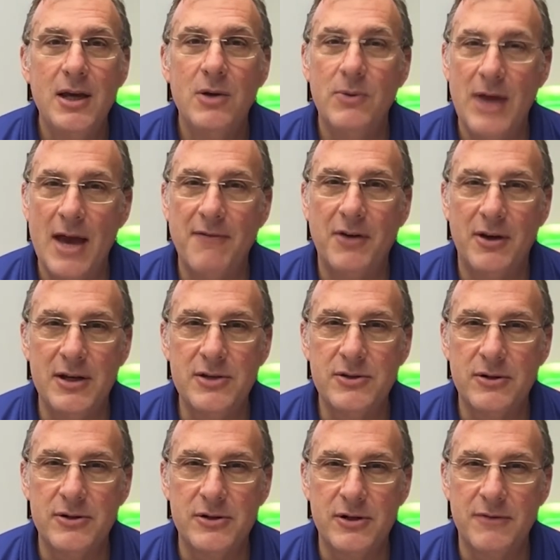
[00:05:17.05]
We have our
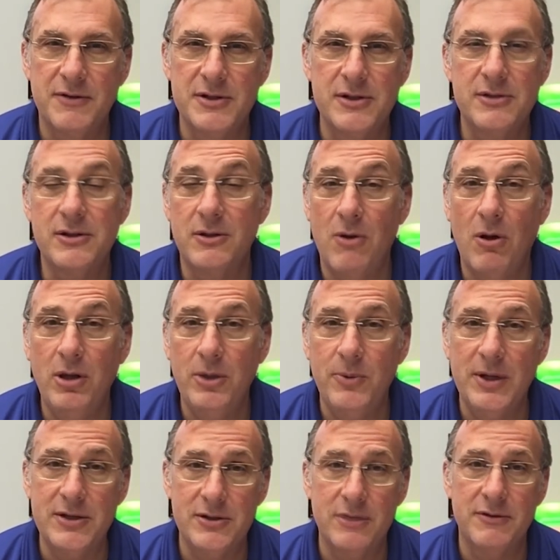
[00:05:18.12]
Easter services and Holy
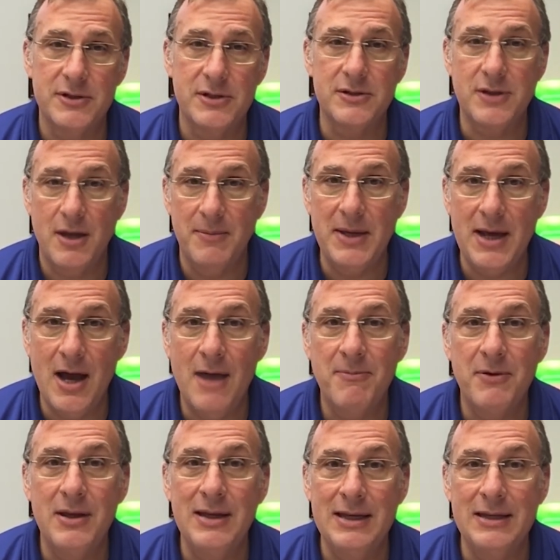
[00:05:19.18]
Week services coming
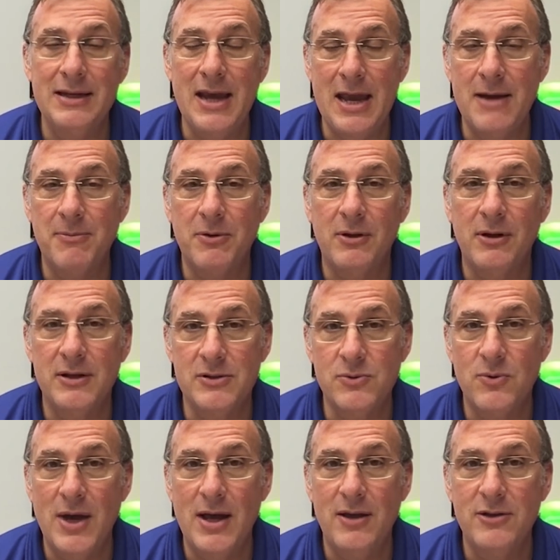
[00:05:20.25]
up in April as
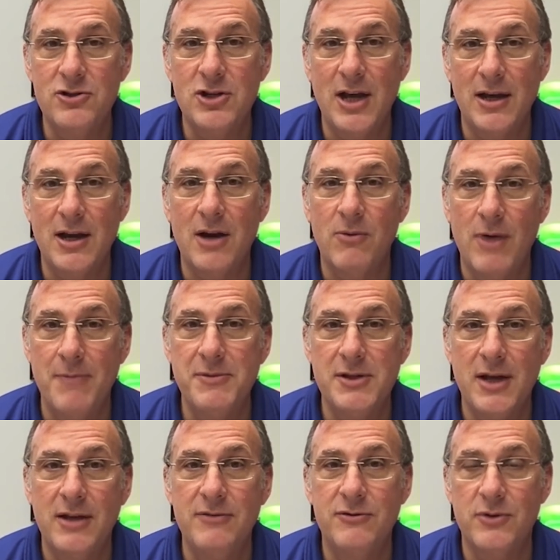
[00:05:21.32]
well. Check our
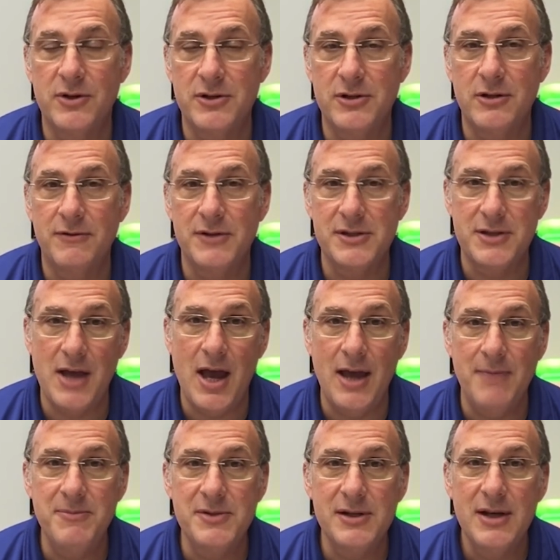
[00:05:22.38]
website for service
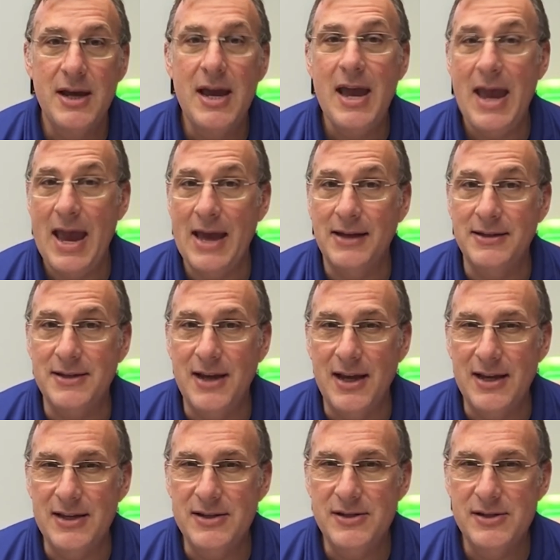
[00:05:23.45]
times and
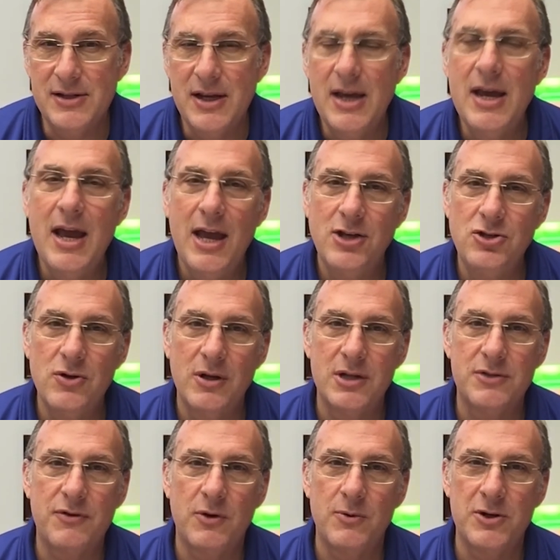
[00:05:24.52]
days. And join
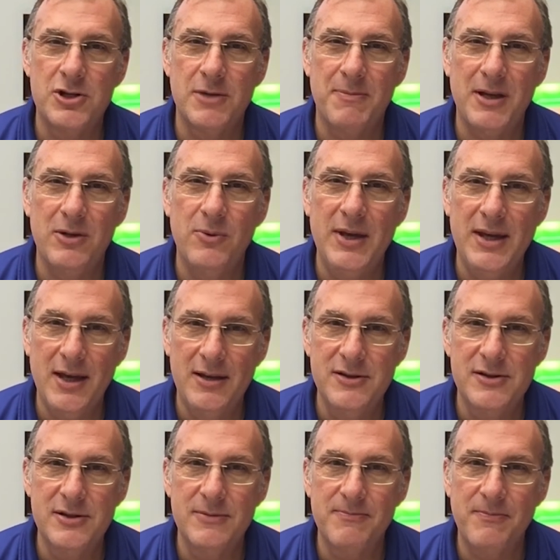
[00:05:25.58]
us for worship on the
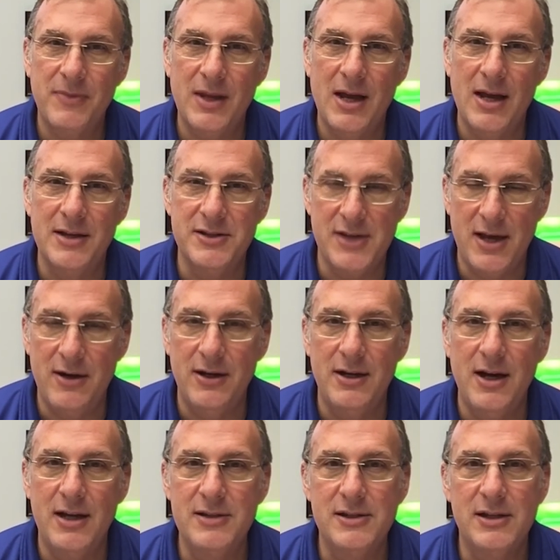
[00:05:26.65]
weekends. Saturday
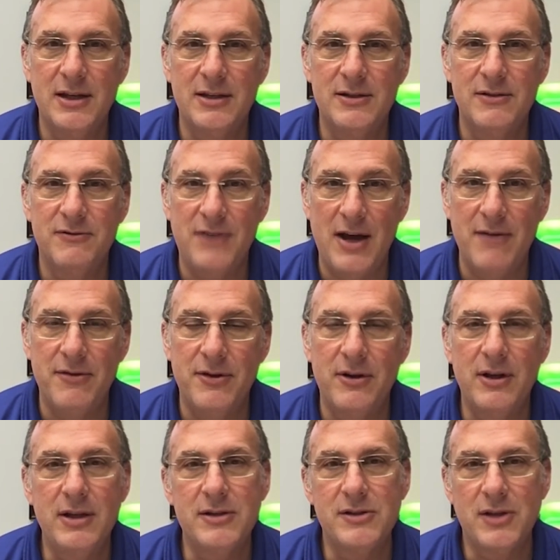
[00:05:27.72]
nights at
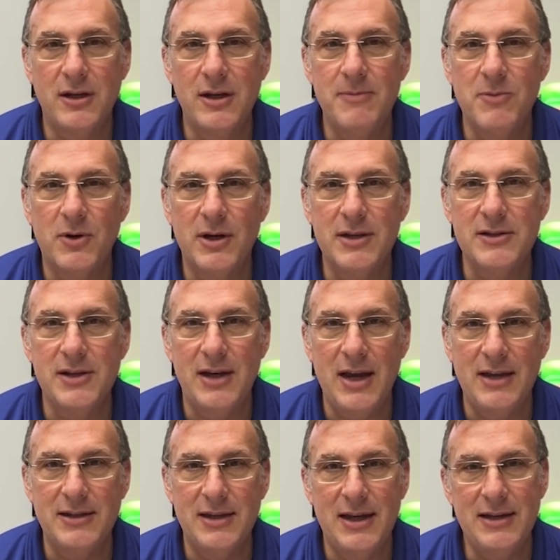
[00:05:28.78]
5:30 and Sunday mornings at
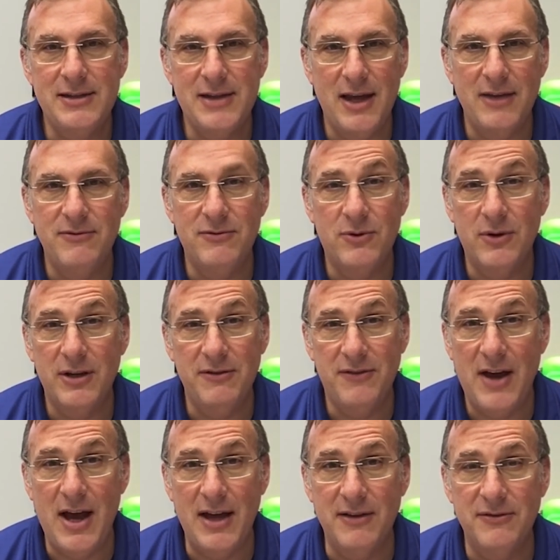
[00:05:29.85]
8 and
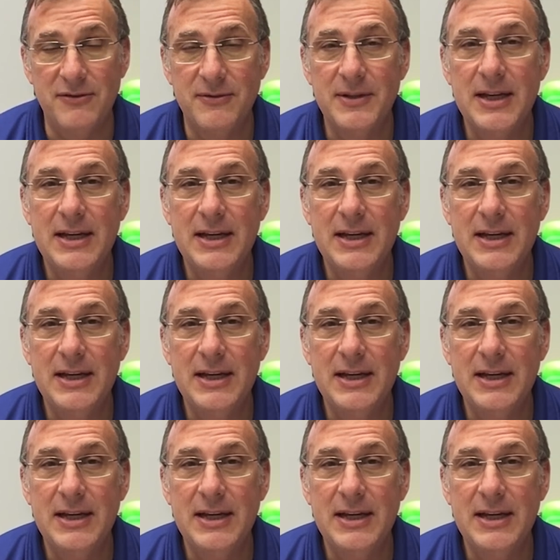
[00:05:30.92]
10:45.